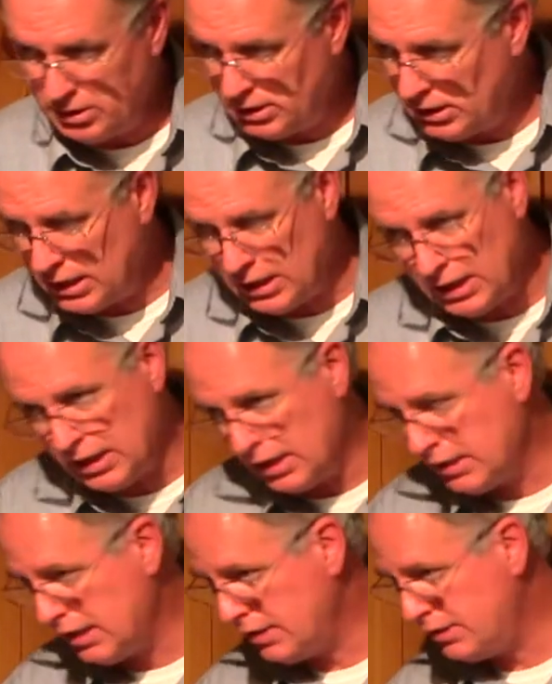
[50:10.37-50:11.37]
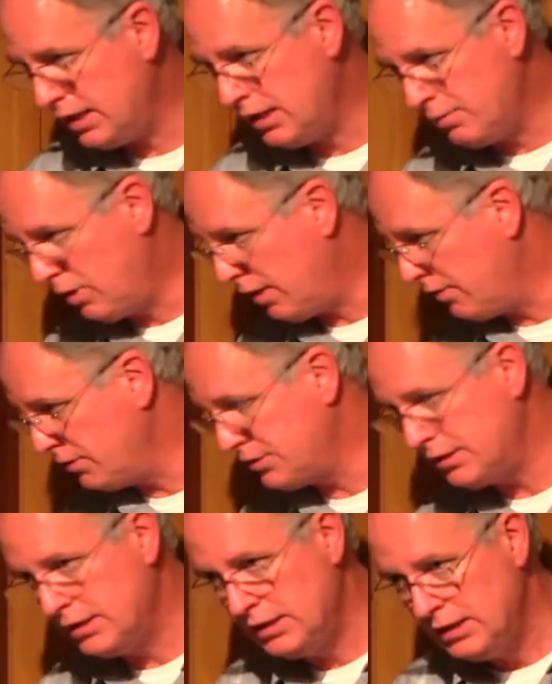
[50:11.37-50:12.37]
And I, I, I got to tell you,
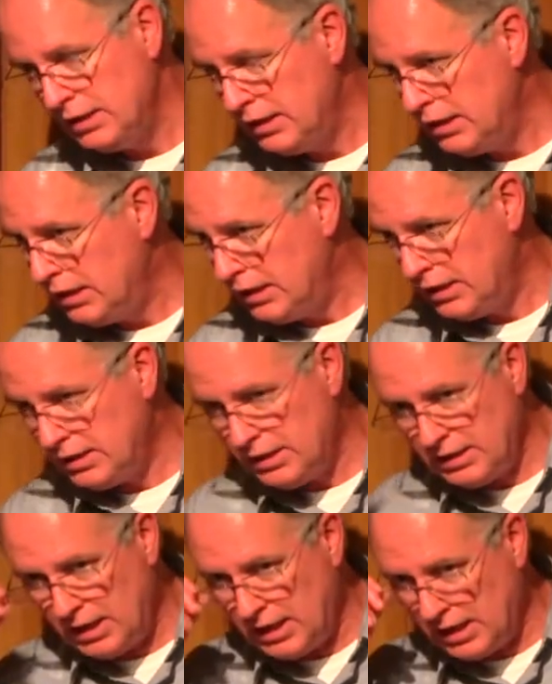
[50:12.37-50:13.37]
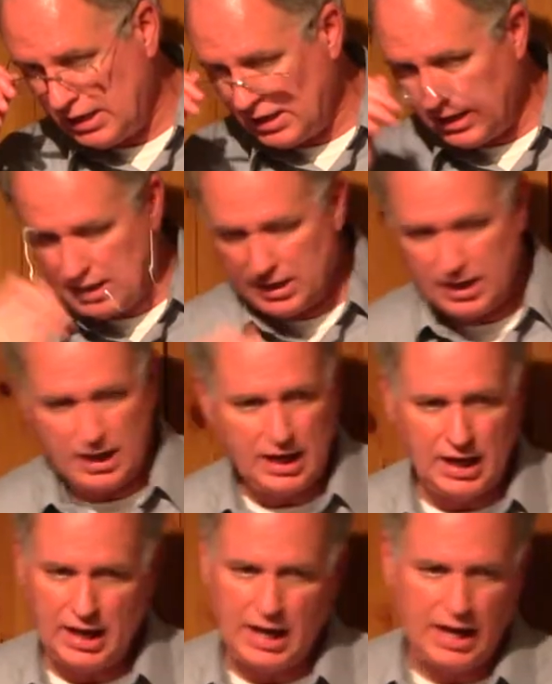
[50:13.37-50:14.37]
brothers, I,
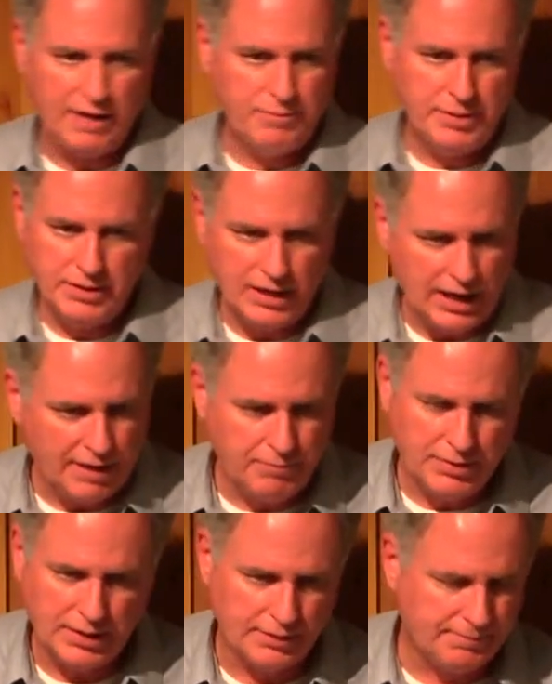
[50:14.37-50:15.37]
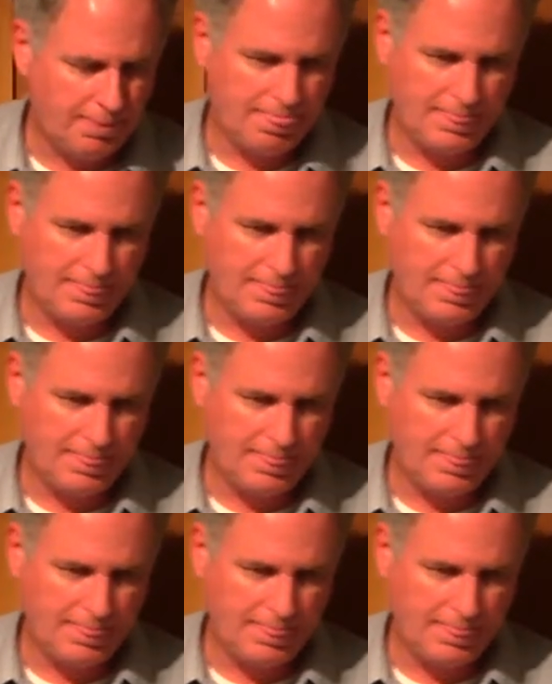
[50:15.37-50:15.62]
have been, I've been a,